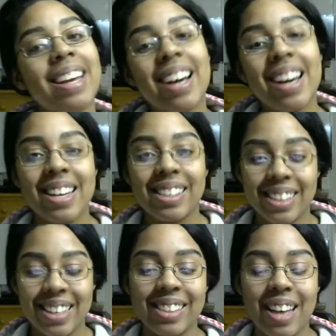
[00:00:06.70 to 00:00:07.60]
guys,
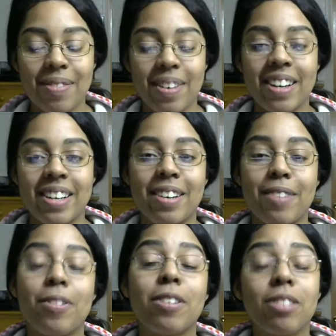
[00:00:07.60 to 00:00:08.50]
Kitty Sapphire here.
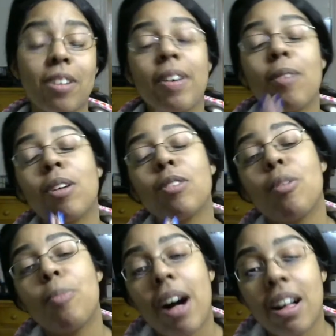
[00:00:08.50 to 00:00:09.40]
First off, I want to
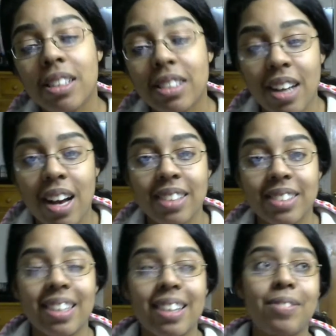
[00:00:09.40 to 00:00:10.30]
apologize
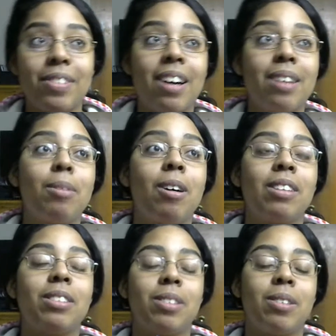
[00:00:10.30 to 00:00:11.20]
that I've come
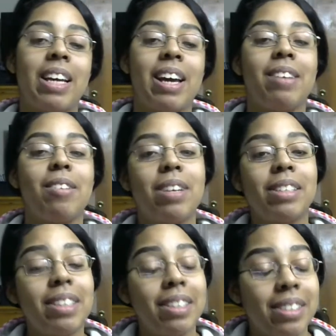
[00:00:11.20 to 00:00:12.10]
on so late. I know I
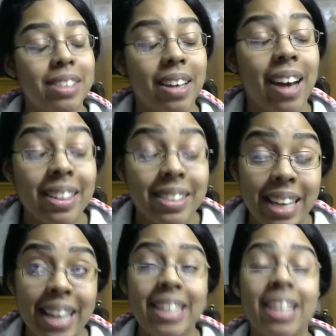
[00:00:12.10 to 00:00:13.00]
did. I
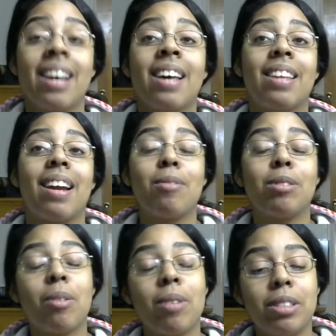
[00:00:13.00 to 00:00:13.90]
said that I was
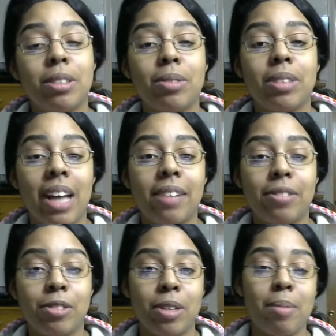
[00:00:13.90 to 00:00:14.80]
going to do a live
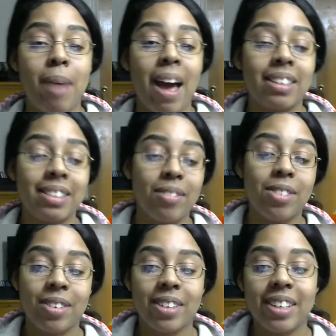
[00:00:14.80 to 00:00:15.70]
stream at
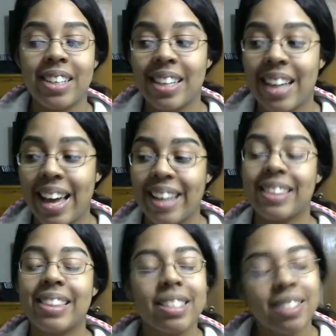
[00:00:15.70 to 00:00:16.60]
7:30, and
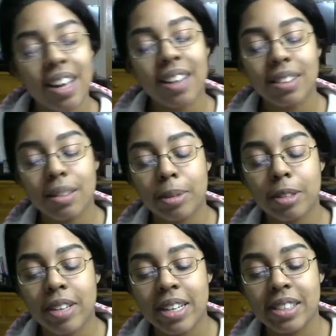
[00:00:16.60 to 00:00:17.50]
things got a little bit
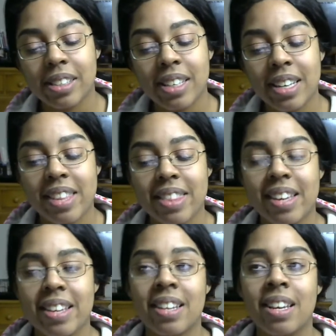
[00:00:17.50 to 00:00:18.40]
crazy, and then